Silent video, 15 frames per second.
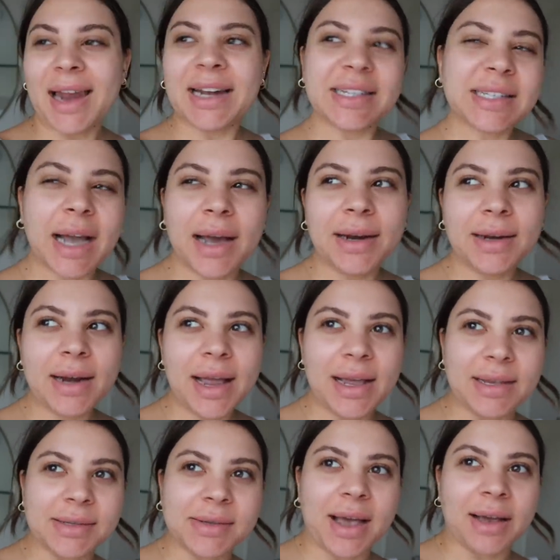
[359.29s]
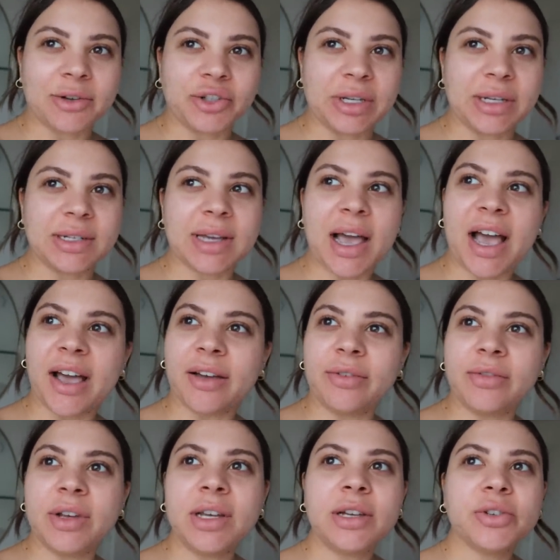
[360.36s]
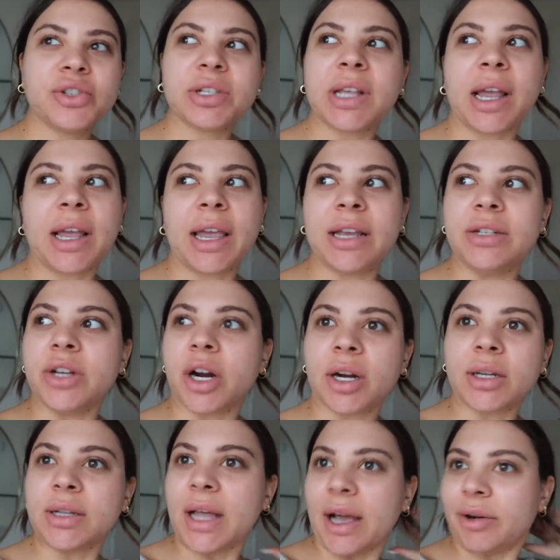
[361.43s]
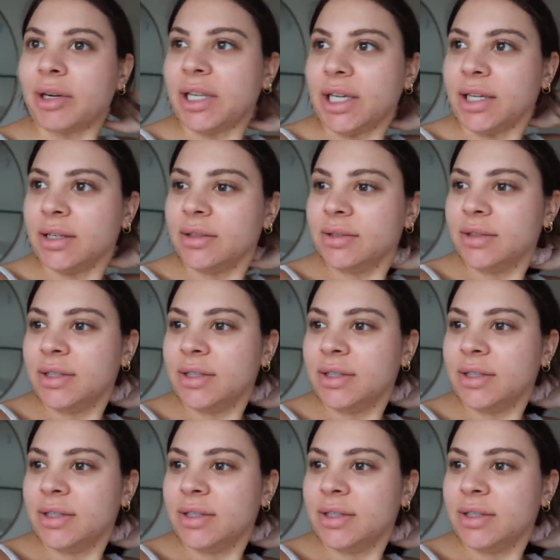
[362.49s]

And it's kind of nice actually to have just like a dark, cloudy,